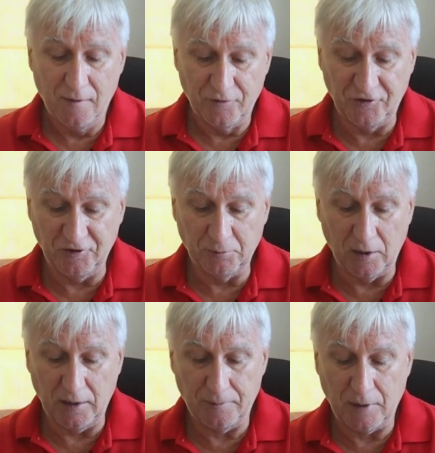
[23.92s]
This is
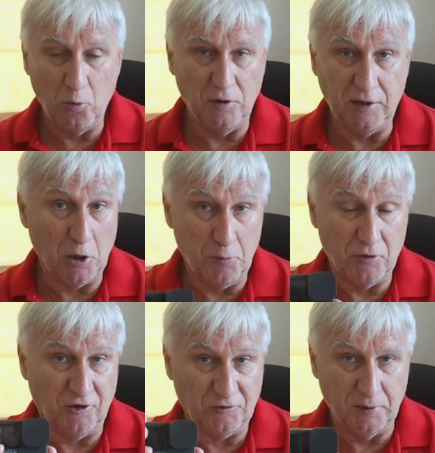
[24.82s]
my only
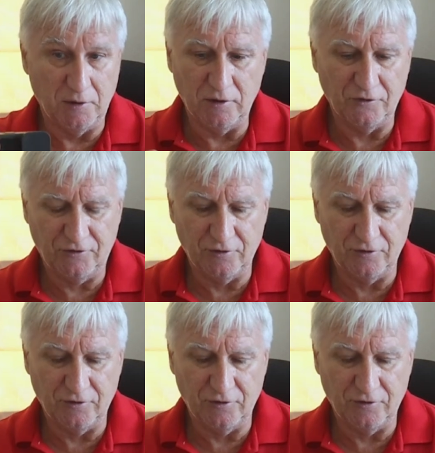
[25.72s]
GoPro experience,